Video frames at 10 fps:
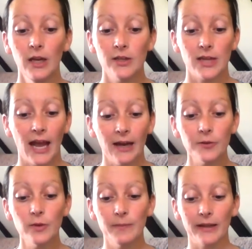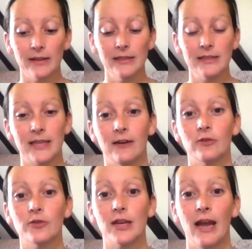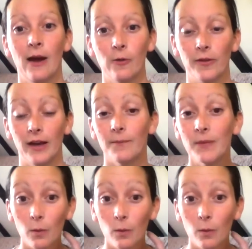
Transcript: So how do we make these cells healthier?